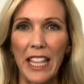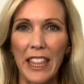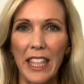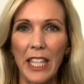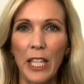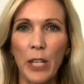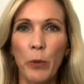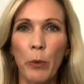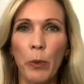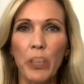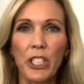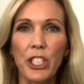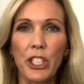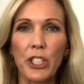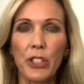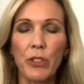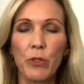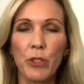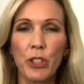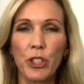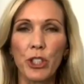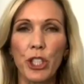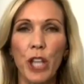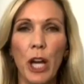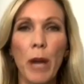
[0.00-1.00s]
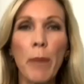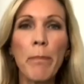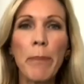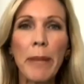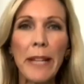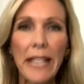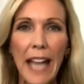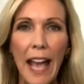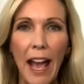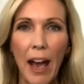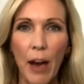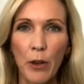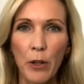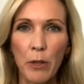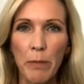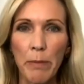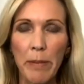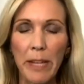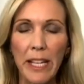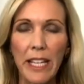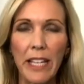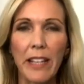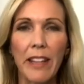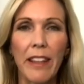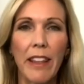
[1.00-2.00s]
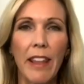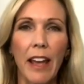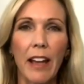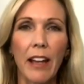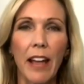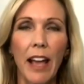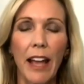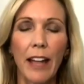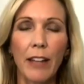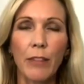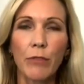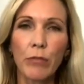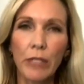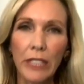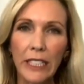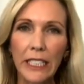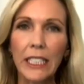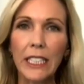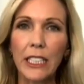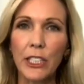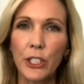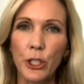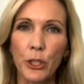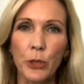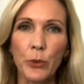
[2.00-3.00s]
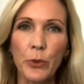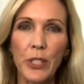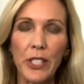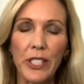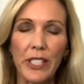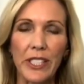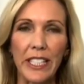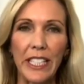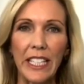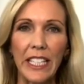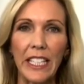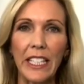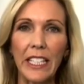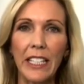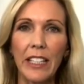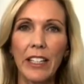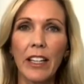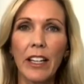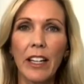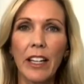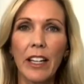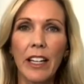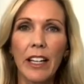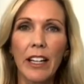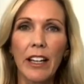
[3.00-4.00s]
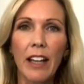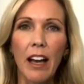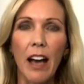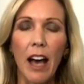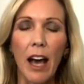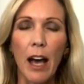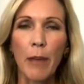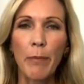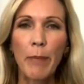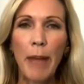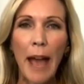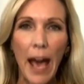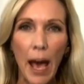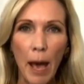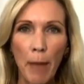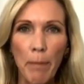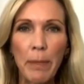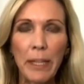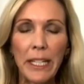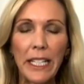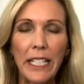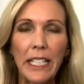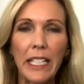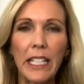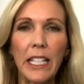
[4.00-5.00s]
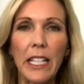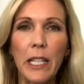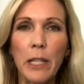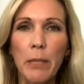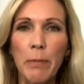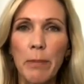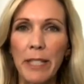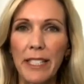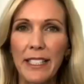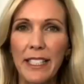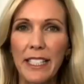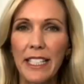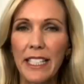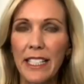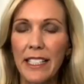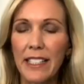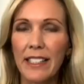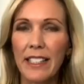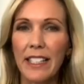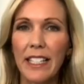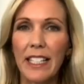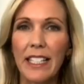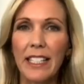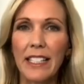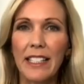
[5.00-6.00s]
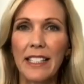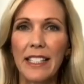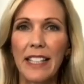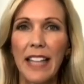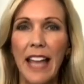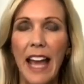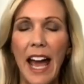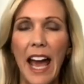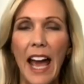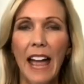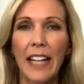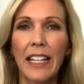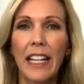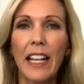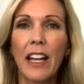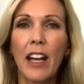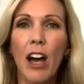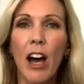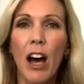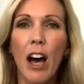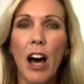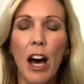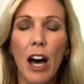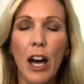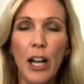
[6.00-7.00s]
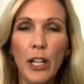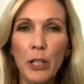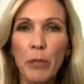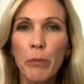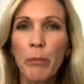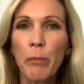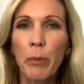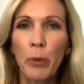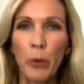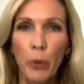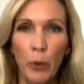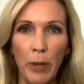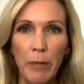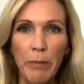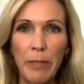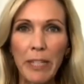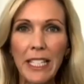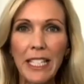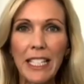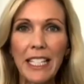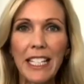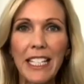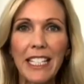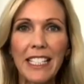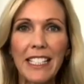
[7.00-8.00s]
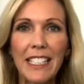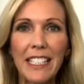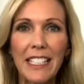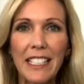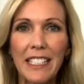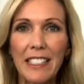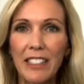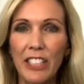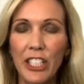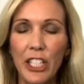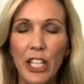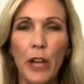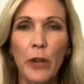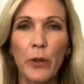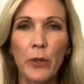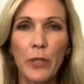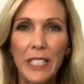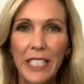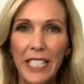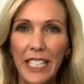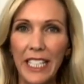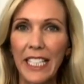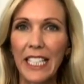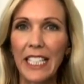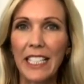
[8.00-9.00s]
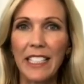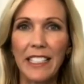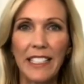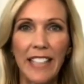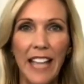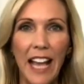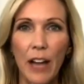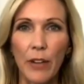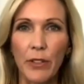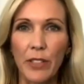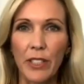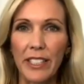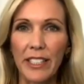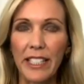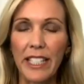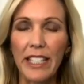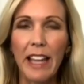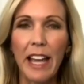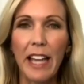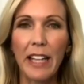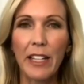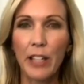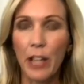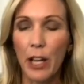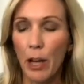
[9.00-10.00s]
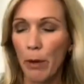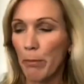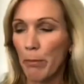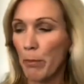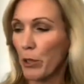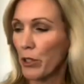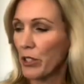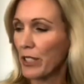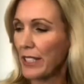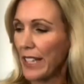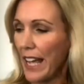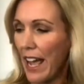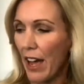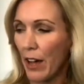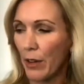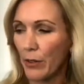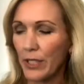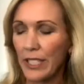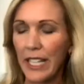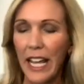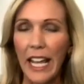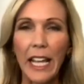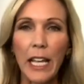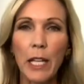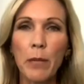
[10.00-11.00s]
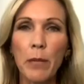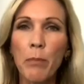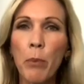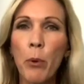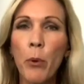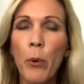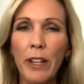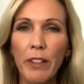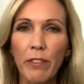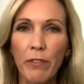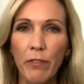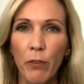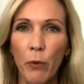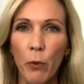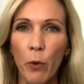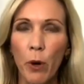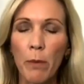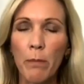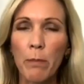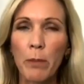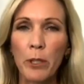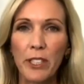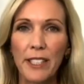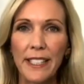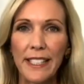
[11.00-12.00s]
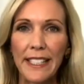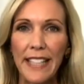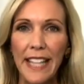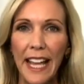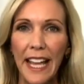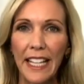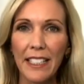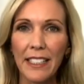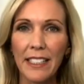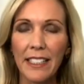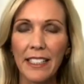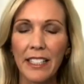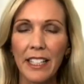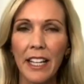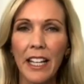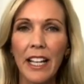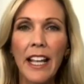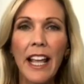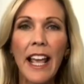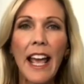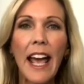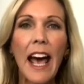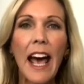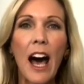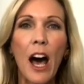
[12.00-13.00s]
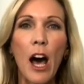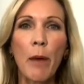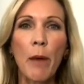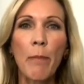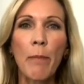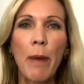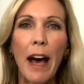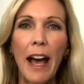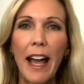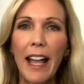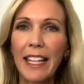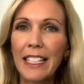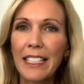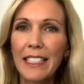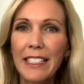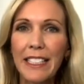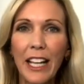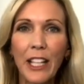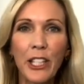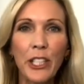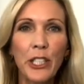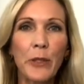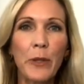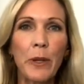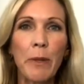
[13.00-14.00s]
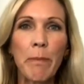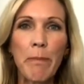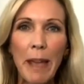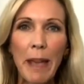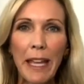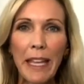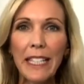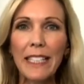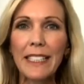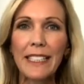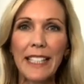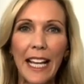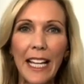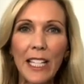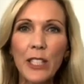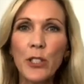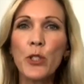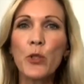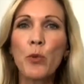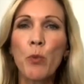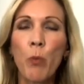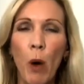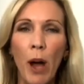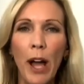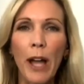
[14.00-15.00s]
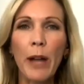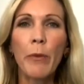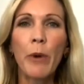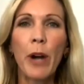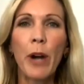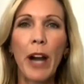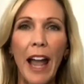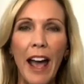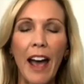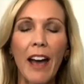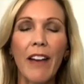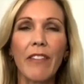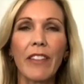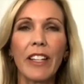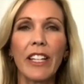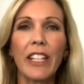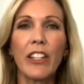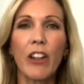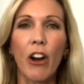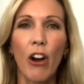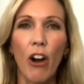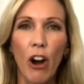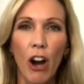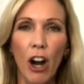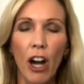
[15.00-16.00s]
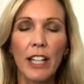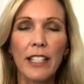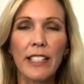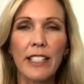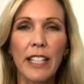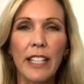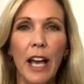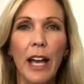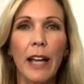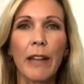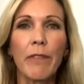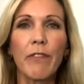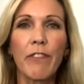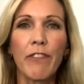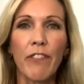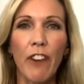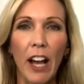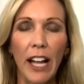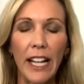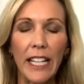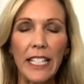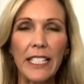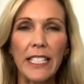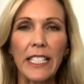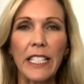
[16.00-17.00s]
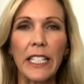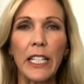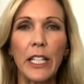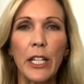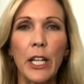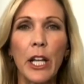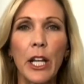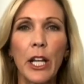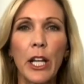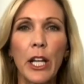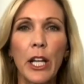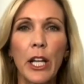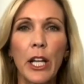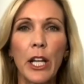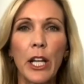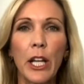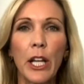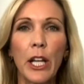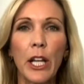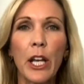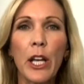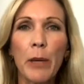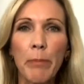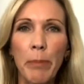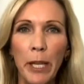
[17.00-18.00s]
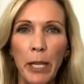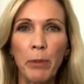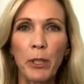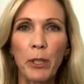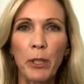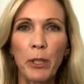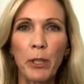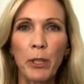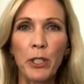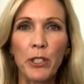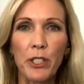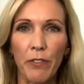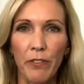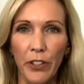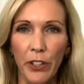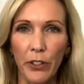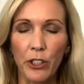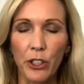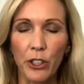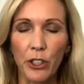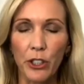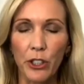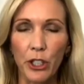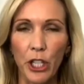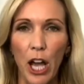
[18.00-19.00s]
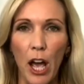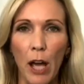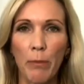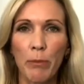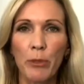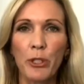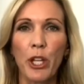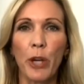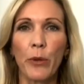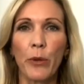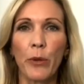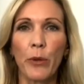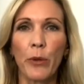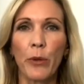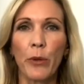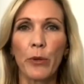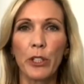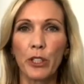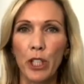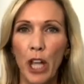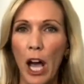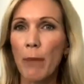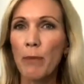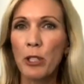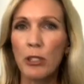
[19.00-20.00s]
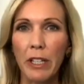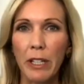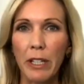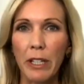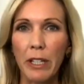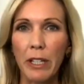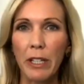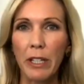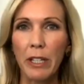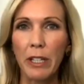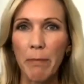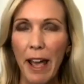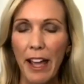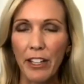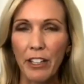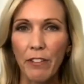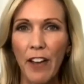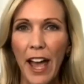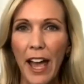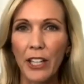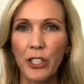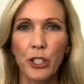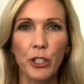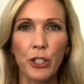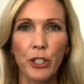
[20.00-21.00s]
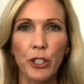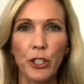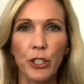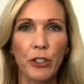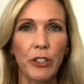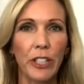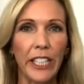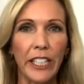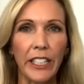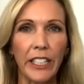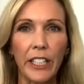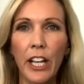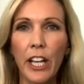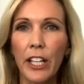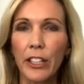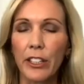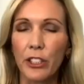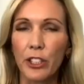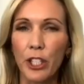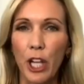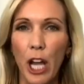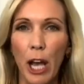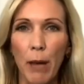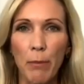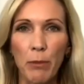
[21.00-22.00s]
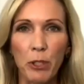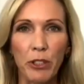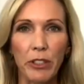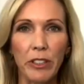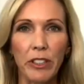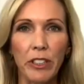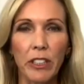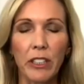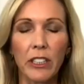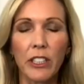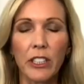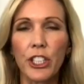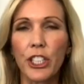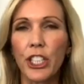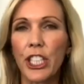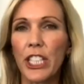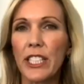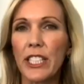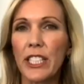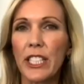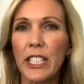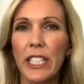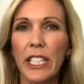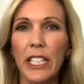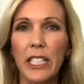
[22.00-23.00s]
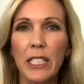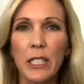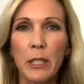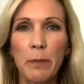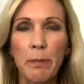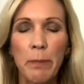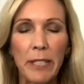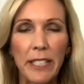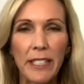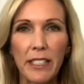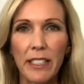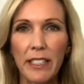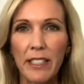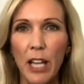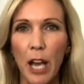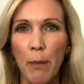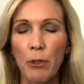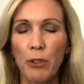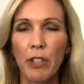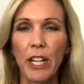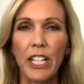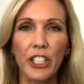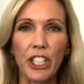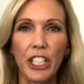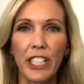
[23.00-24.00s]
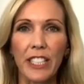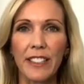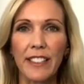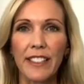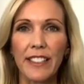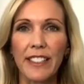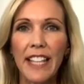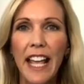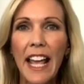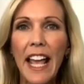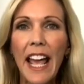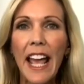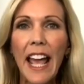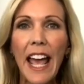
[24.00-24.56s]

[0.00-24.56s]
I think what's jumping out at me and that I really do see happening in the business is that unemployment is, you know, ticking down. To see that number down to 8.4%, I can tell you it makes sense why we're having a hard time finding people to fill the jobs. So the jobs are in manufacturing, the jobs are in logistics, business operations,